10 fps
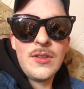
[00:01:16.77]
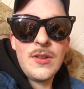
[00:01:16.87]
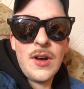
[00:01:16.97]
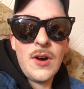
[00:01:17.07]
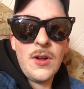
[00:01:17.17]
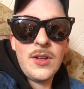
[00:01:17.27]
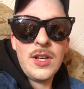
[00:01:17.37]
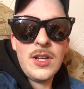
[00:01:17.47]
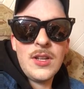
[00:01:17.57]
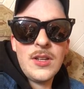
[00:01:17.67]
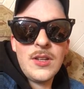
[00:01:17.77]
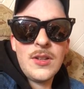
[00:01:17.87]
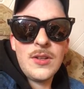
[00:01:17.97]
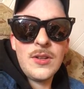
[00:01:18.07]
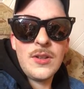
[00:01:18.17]
the Aldi
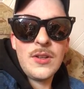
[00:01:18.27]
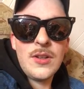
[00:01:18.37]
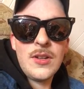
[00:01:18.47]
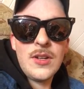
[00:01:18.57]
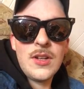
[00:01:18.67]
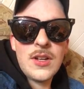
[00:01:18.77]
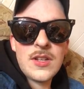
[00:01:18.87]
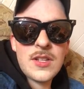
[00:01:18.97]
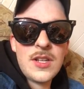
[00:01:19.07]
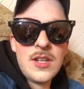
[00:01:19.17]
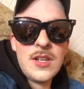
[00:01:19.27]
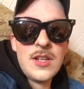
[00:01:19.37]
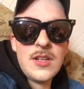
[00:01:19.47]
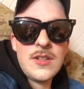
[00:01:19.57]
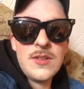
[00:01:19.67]
cuz I need
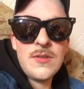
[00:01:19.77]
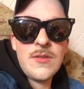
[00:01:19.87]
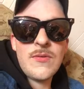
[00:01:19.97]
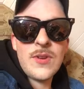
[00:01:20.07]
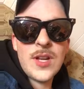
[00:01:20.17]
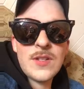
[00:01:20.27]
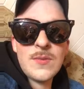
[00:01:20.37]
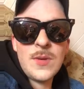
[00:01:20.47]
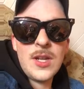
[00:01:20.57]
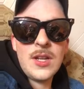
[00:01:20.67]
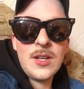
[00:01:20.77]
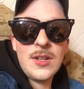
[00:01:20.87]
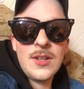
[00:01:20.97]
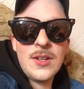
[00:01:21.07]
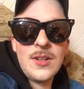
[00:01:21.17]
to get tuna for next week.
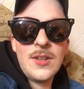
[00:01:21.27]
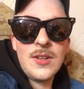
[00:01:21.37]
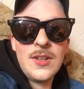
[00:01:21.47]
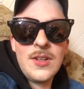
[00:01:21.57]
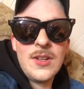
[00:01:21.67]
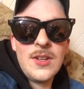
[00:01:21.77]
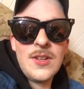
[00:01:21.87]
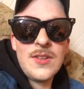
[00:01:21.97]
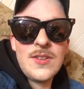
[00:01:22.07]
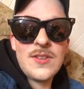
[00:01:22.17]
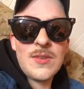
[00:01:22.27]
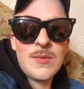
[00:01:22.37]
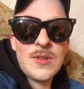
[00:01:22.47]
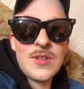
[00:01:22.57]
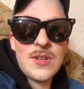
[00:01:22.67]
This is some
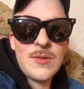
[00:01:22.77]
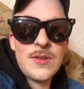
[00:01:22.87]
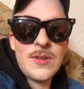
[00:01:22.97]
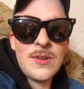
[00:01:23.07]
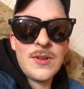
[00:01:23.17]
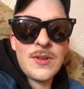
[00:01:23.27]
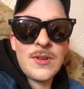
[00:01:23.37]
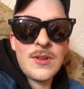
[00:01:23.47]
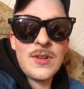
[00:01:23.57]
of the shit we're doing.